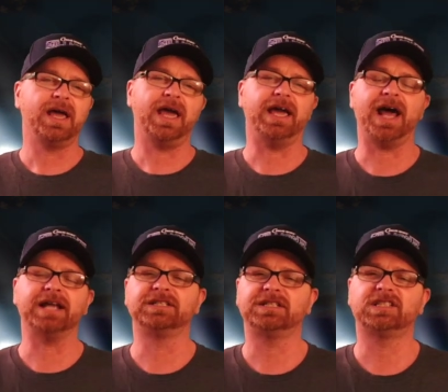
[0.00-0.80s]
And I
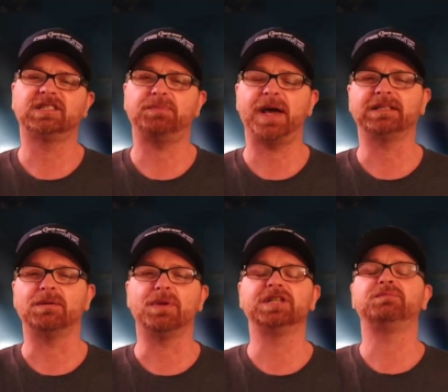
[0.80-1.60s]
just expect a
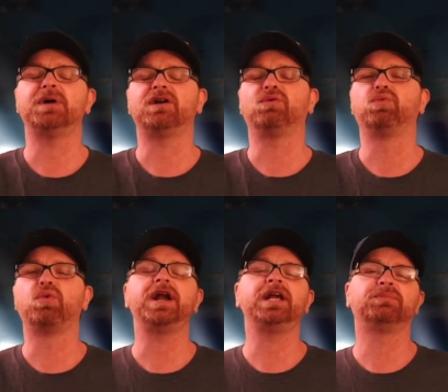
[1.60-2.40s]
much better
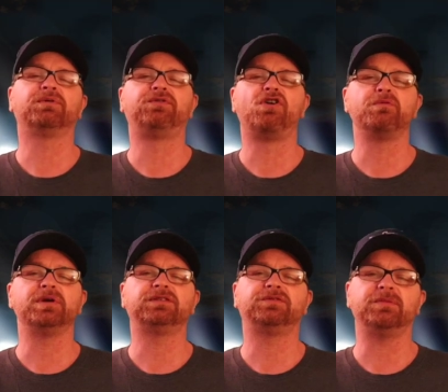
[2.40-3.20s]
running
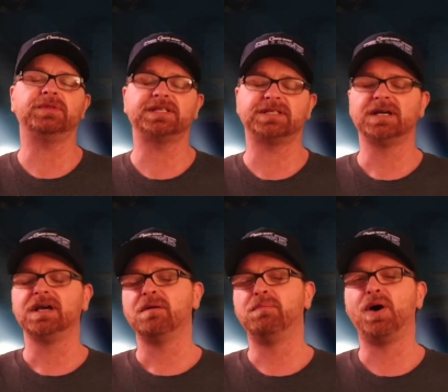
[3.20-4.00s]
performance from this
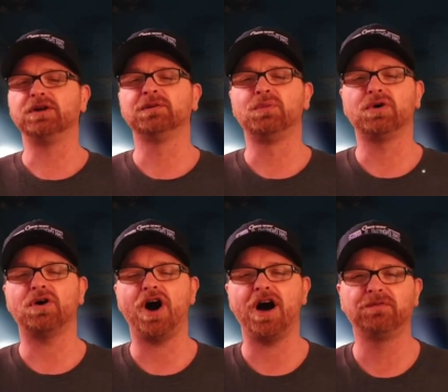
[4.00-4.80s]
Baltimore
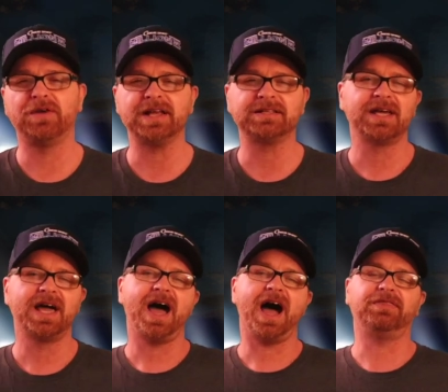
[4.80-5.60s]
offense.
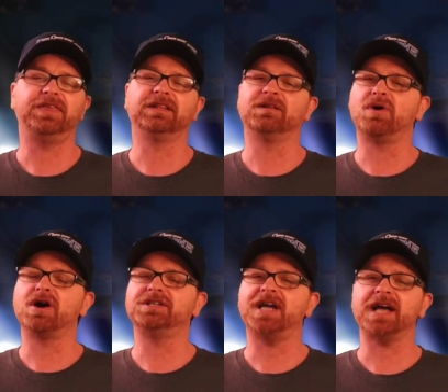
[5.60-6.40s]
I think
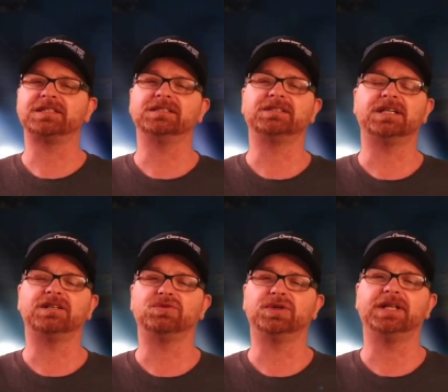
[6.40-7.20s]
Lamar Jackson's going
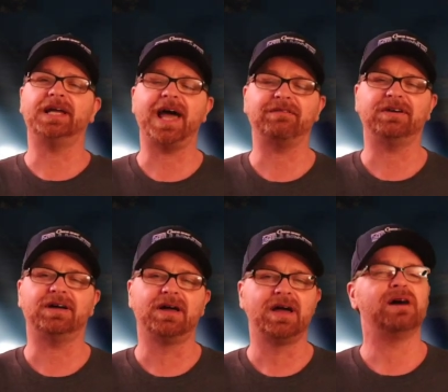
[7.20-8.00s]
to really have
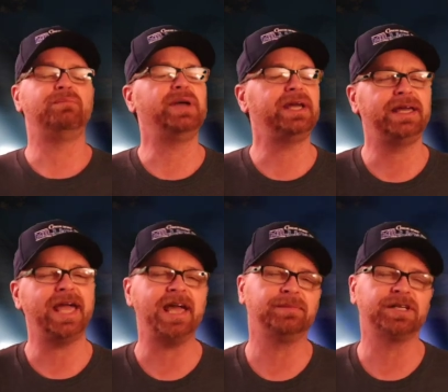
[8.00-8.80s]
a, a big
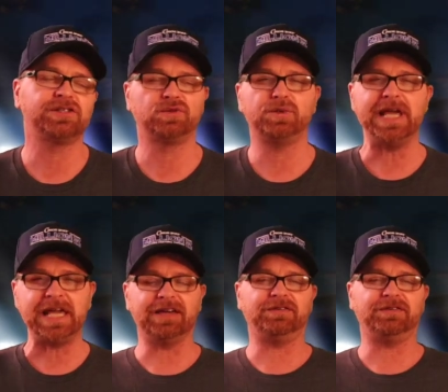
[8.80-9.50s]
game this week.